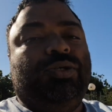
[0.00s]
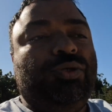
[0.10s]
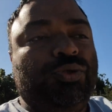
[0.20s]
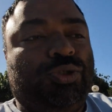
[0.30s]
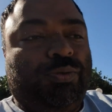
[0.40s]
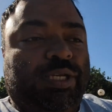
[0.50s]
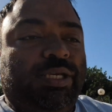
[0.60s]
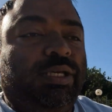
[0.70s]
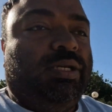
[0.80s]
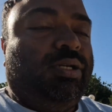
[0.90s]

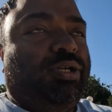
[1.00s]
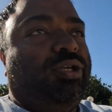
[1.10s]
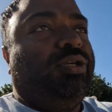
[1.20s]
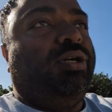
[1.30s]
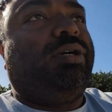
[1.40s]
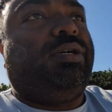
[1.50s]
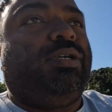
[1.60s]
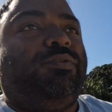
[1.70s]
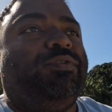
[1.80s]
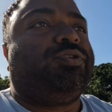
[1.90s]
Usually
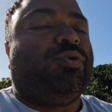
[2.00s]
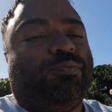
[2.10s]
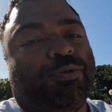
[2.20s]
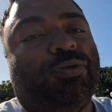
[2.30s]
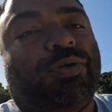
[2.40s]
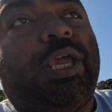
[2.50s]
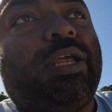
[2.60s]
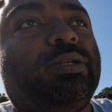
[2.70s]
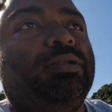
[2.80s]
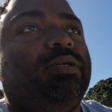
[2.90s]
if it's open, you
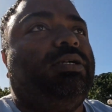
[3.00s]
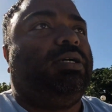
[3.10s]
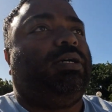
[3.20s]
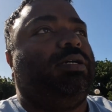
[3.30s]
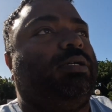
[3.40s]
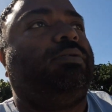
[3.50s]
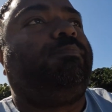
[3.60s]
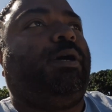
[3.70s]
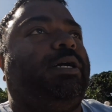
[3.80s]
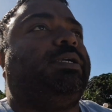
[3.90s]
can
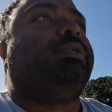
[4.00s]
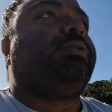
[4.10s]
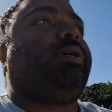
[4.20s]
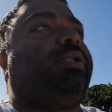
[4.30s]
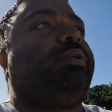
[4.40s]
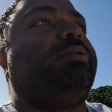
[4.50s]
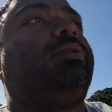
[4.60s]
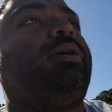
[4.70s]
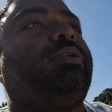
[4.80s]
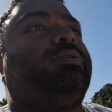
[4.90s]
park inside
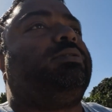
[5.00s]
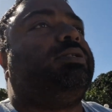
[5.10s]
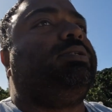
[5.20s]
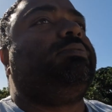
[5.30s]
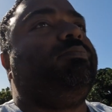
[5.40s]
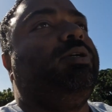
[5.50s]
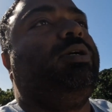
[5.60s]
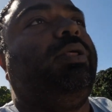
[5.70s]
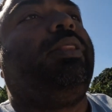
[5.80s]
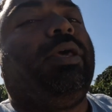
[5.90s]
and
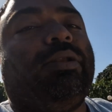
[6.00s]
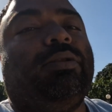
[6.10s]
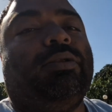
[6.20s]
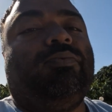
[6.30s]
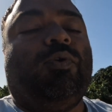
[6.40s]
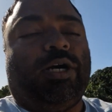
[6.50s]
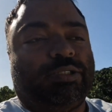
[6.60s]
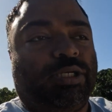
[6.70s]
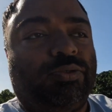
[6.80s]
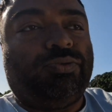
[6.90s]
then
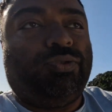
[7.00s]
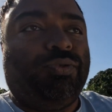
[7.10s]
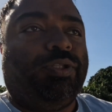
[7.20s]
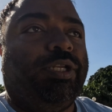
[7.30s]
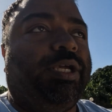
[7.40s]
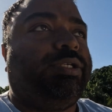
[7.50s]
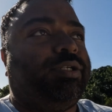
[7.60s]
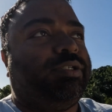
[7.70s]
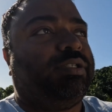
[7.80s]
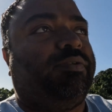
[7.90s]
walk down to the
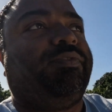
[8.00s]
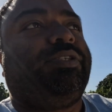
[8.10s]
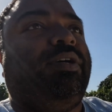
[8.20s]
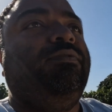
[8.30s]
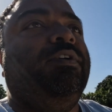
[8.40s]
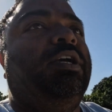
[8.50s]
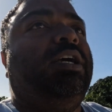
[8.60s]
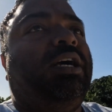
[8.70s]
nature reserve itself.